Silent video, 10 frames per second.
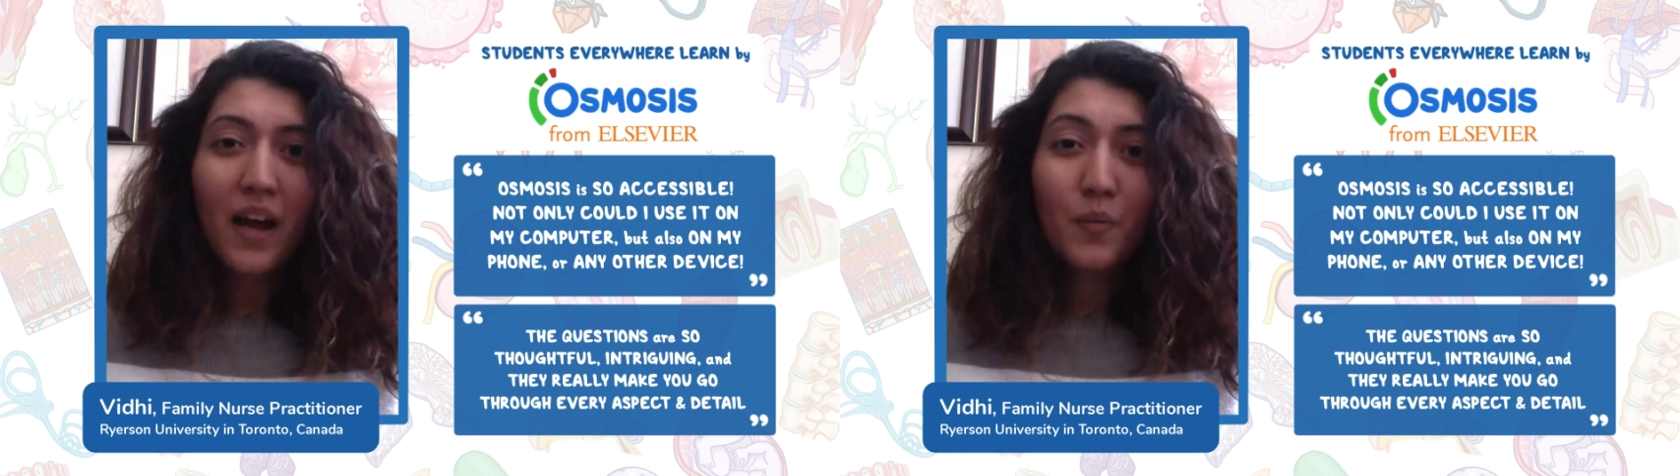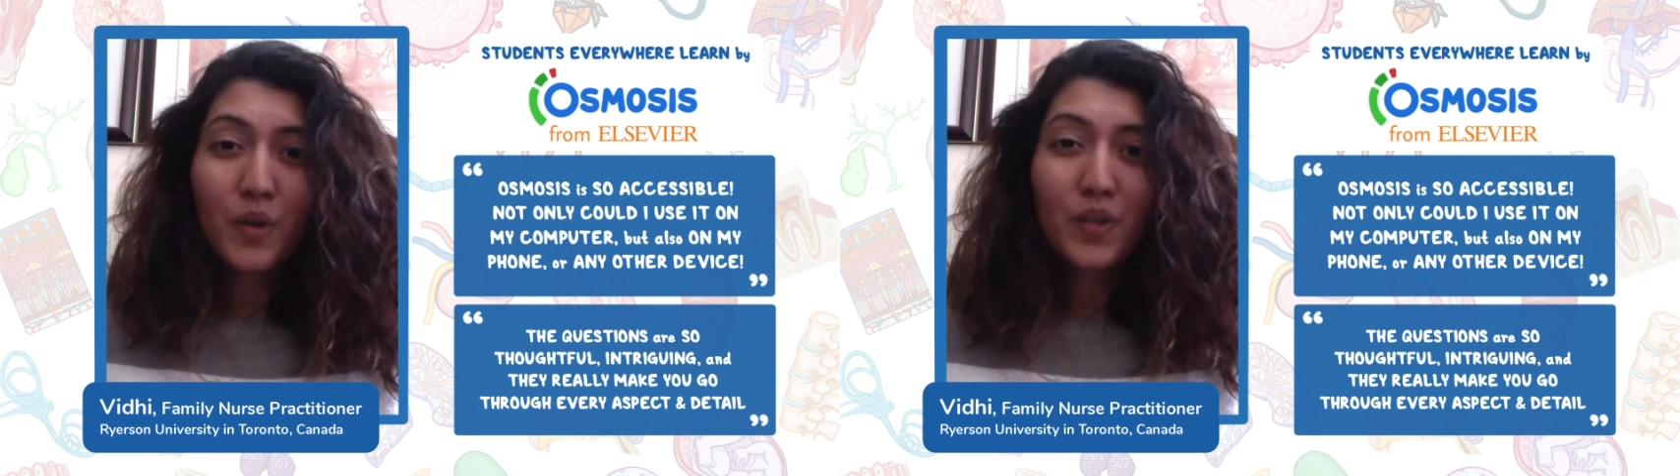
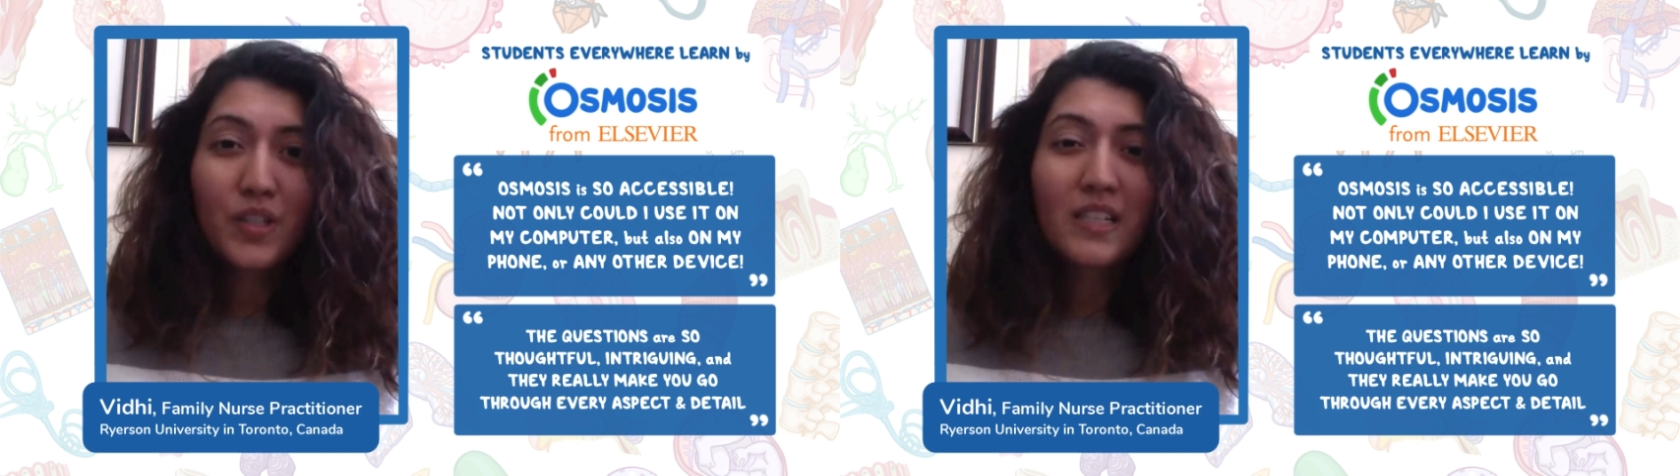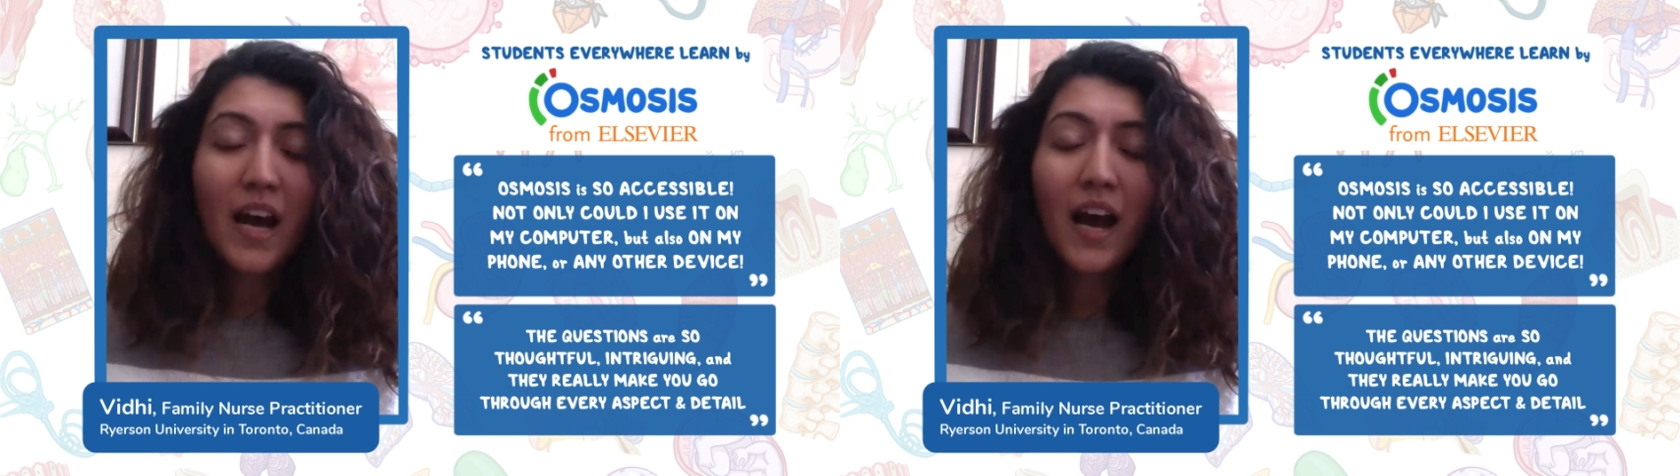I
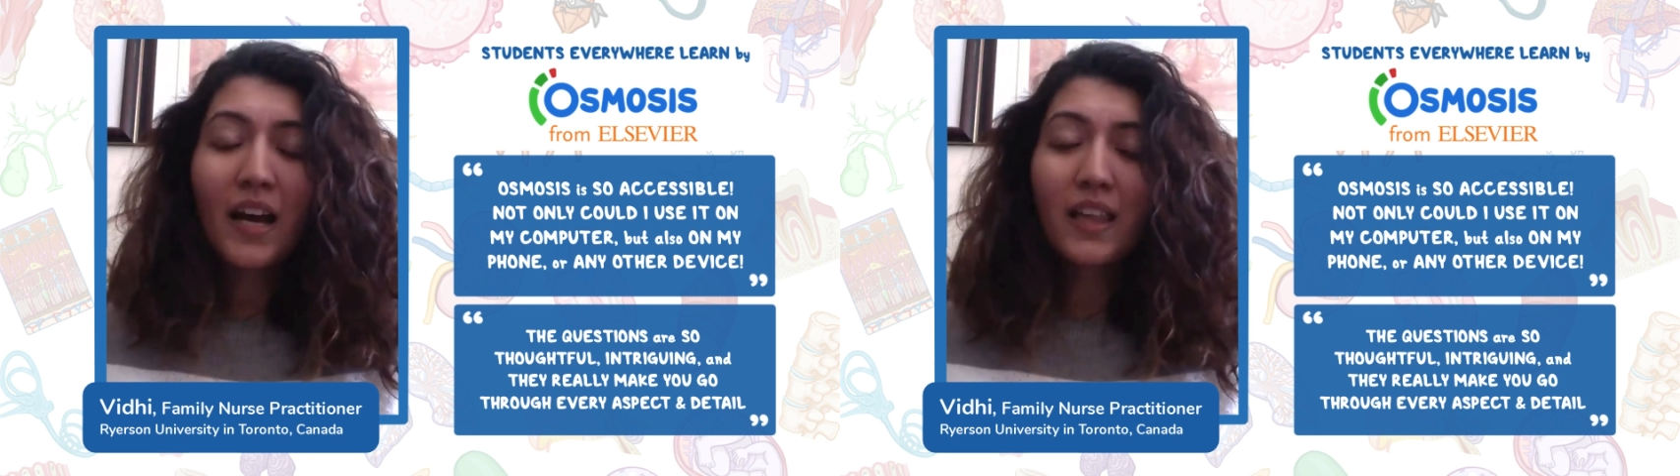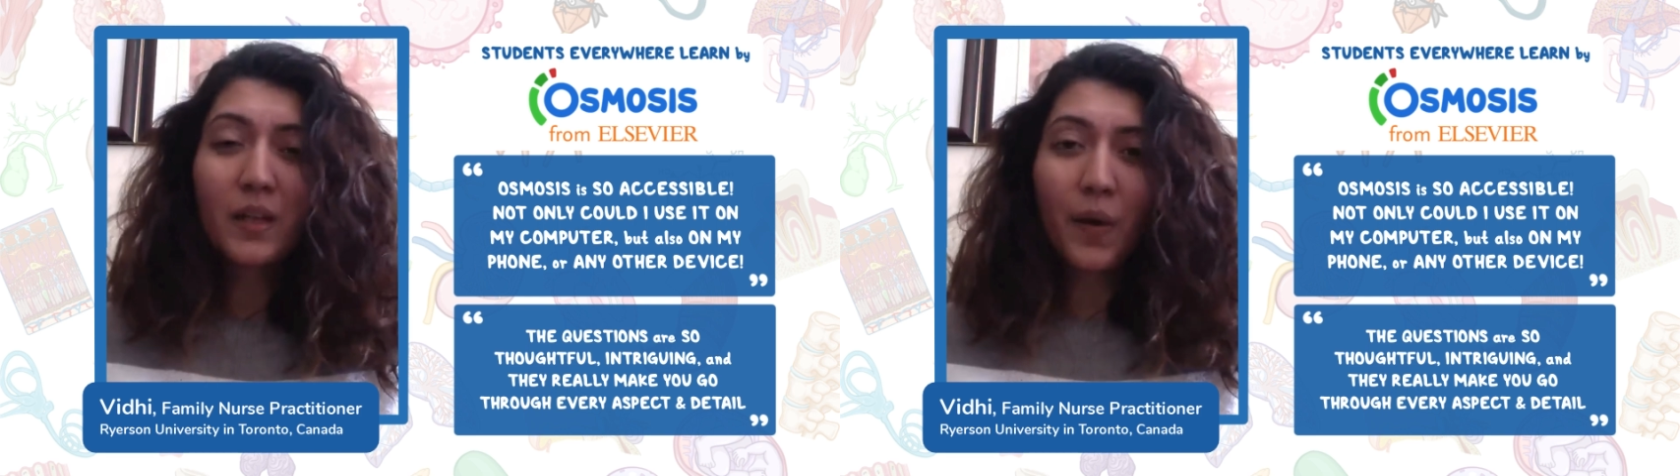would
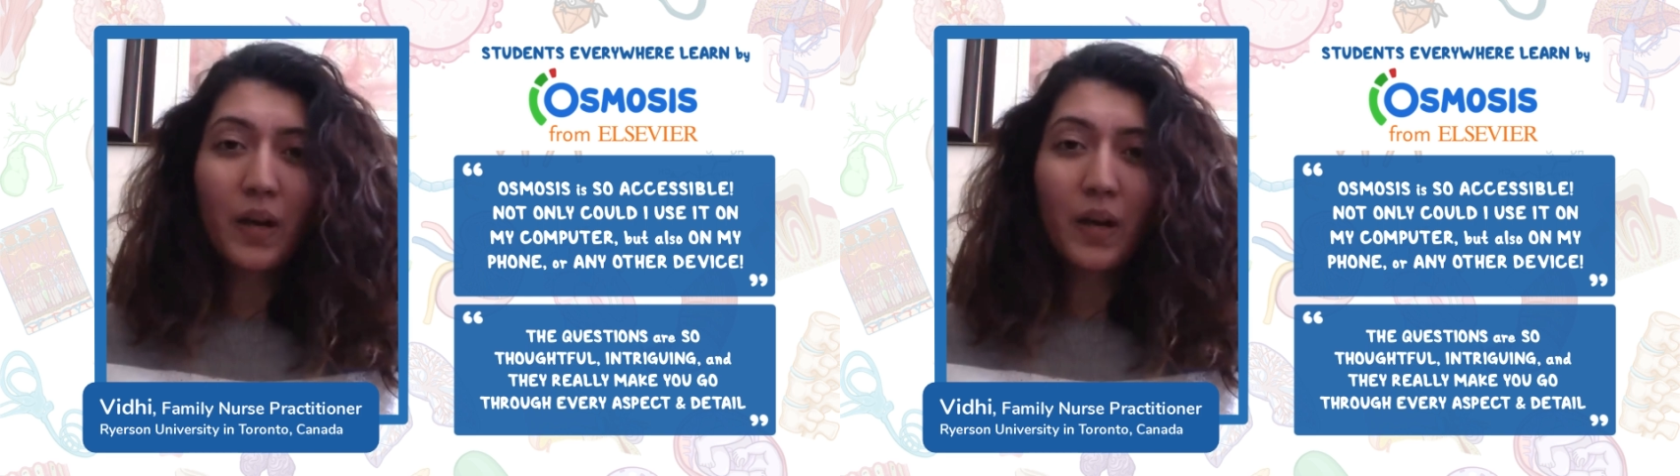highly